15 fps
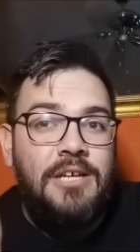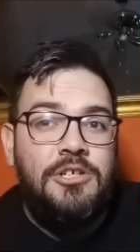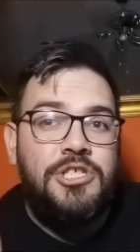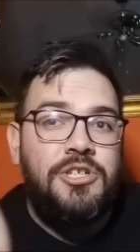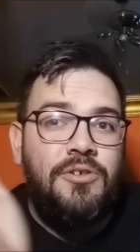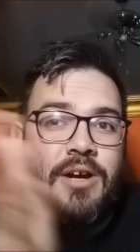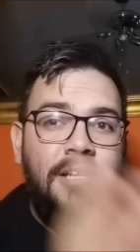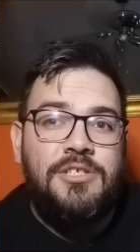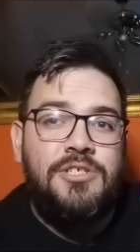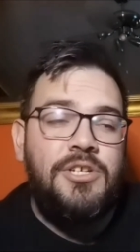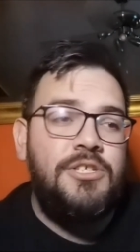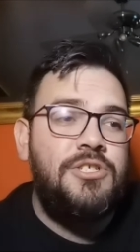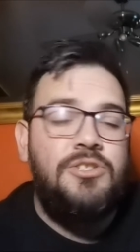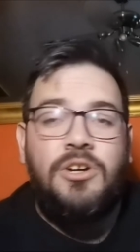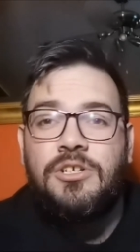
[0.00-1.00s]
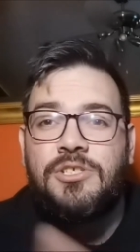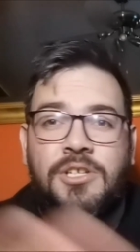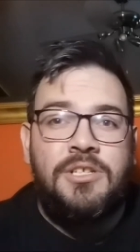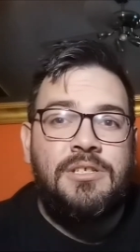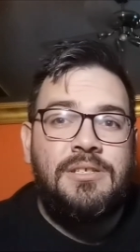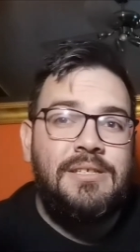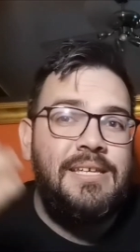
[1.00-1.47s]
Io Shirai and Zoe Stark
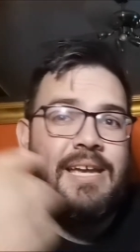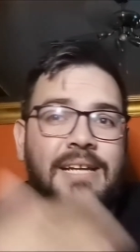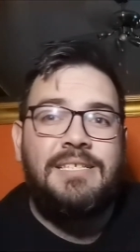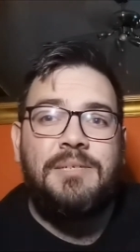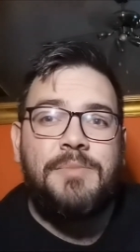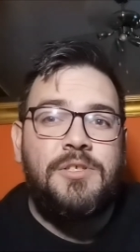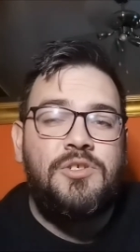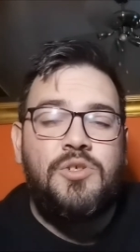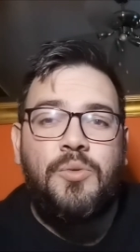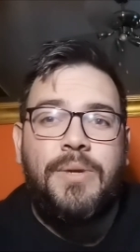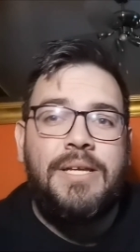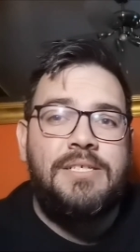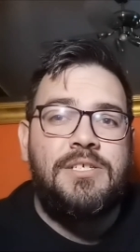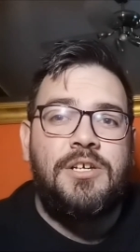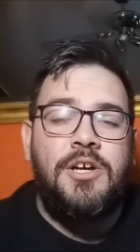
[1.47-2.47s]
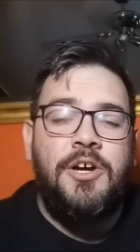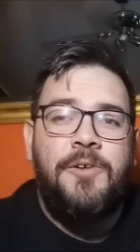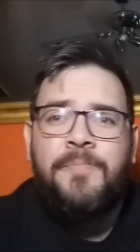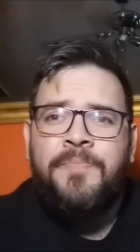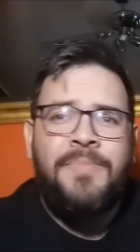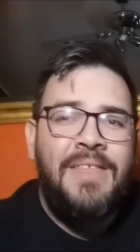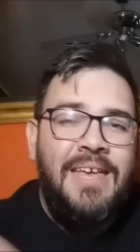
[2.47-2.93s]
started tag teaming 2 weeks
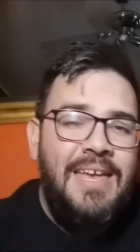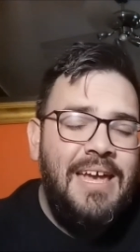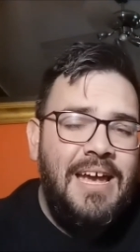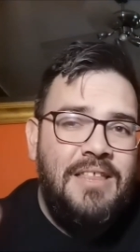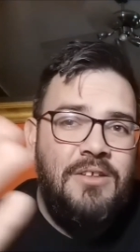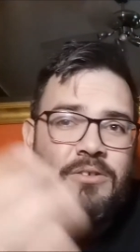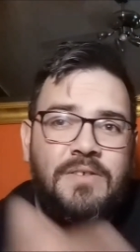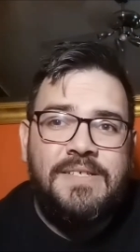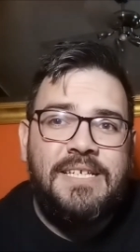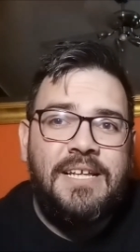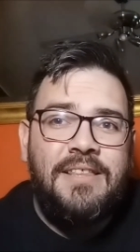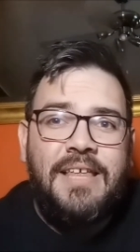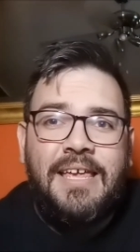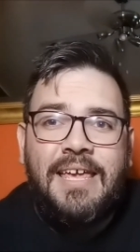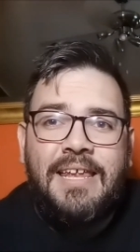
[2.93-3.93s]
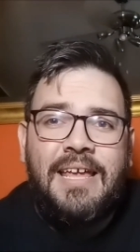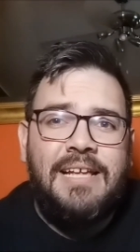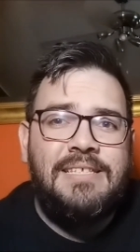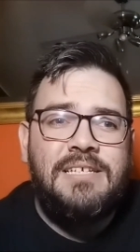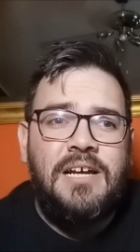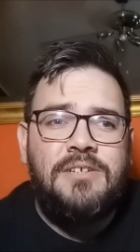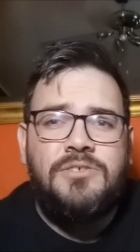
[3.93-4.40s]
ago, and then all of a sudden they get a
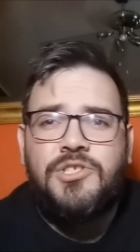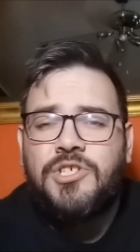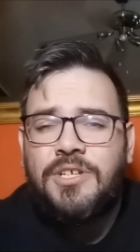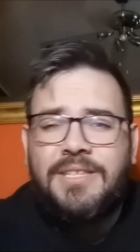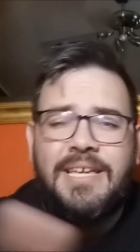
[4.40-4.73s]
title shot.